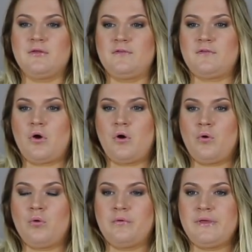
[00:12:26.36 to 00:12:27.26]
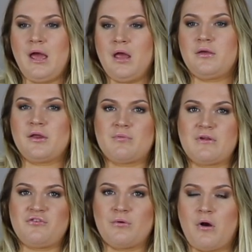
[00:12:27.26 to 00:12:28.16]
So yeah, you can
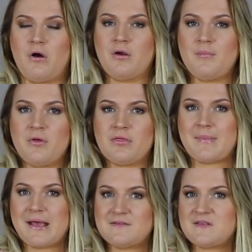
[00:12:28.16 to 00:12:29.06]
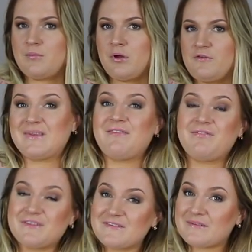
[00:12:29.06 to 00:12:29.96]
rest your arm on the Maxi one.
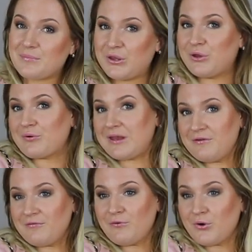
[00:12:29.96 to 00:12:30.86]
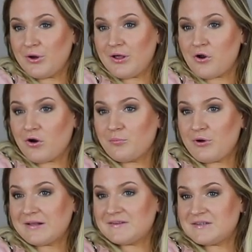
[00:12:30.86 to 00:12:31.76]
If this is something you're in for, an
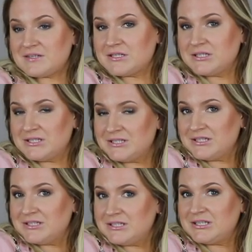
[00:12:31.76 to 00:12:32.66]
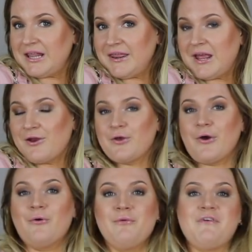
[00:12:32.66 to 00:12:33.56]
armrest, there you
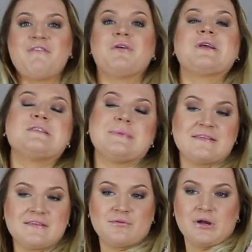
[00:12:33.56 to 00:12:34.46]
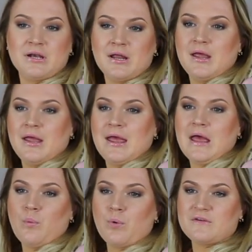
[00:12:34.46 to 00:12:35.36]
go, a very expensive one.
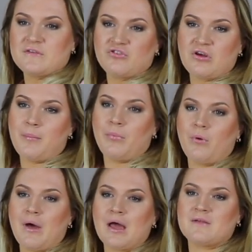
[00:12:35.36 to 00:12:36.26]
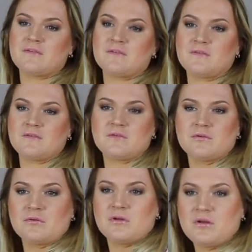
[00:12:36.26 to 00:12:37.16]
Whereas the jumbo has this,
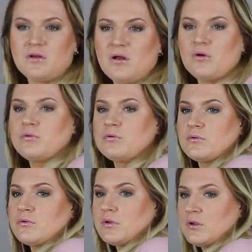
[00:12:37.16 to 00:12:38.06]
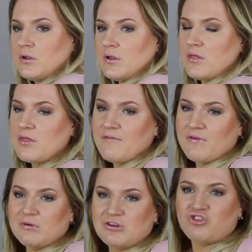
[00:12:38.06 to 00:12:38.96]
I don't know, that
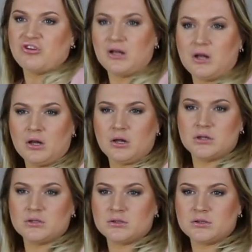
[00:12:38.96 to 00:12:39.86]
very chill